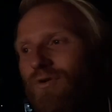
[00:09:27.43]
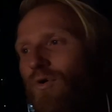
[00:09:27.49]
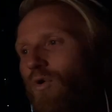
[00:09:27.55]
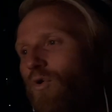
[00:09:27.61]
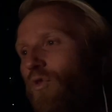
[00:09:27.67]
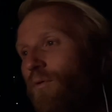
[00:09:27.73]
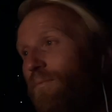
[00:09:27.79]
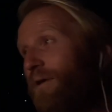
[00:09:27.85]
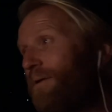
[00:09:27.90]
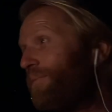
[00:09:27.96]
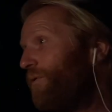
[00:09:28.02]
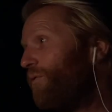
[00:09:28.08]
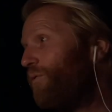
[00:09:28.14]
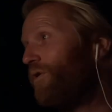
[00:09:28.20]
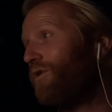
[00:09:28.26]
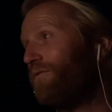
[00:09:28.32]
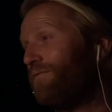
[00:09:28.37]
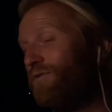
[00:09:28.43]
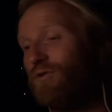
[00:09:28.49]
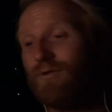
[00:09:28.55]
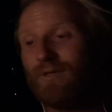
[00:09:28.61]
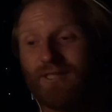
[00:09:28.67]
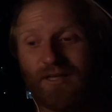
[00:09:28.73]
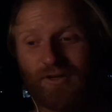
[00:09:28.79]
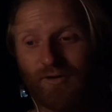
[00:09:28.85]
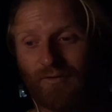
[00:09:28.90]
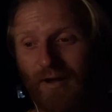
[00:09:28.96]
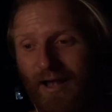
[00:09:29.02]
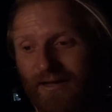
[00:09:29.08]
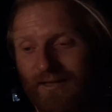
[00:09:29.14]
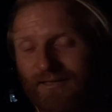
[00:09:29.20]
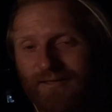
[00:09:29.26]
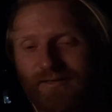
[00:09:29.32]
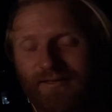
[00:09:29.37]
or that people will view as incorrect.